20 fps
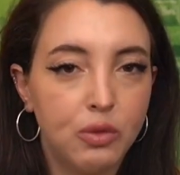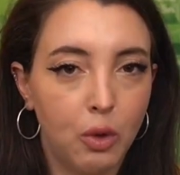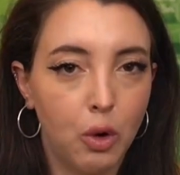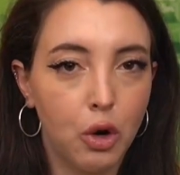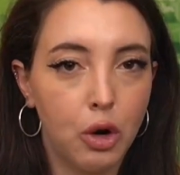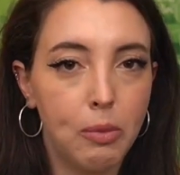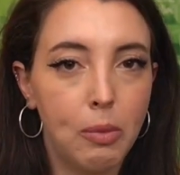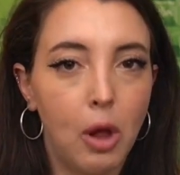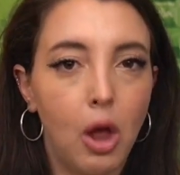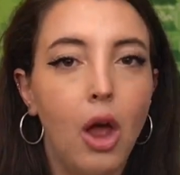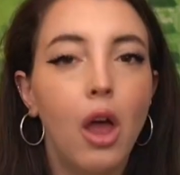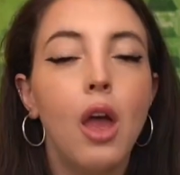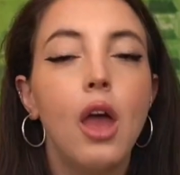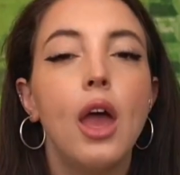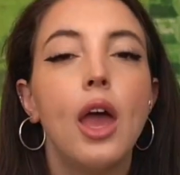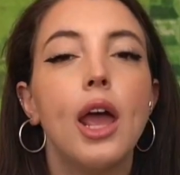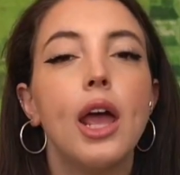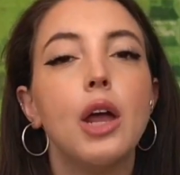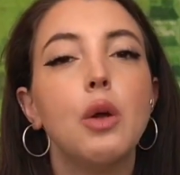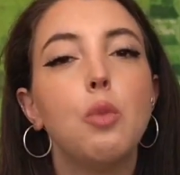vulnerable
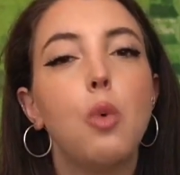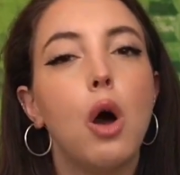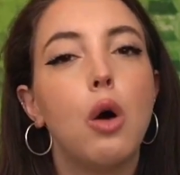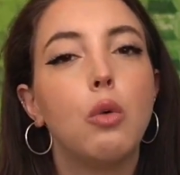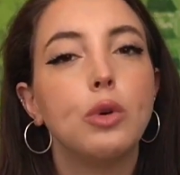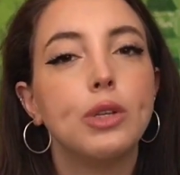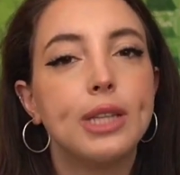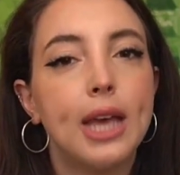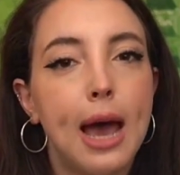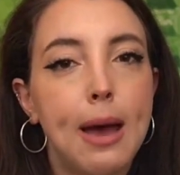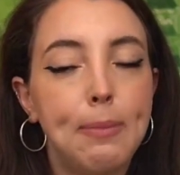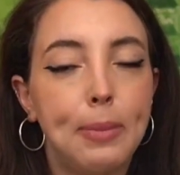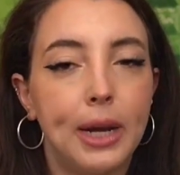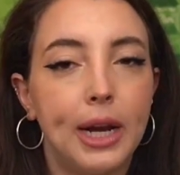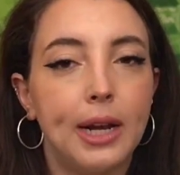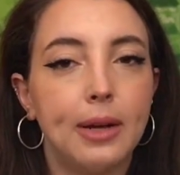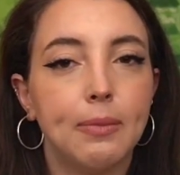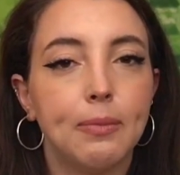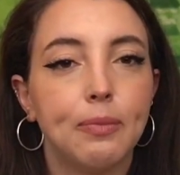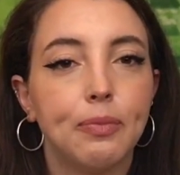and what was
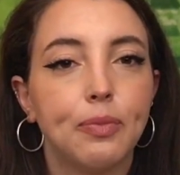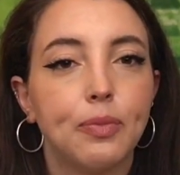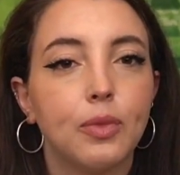happening.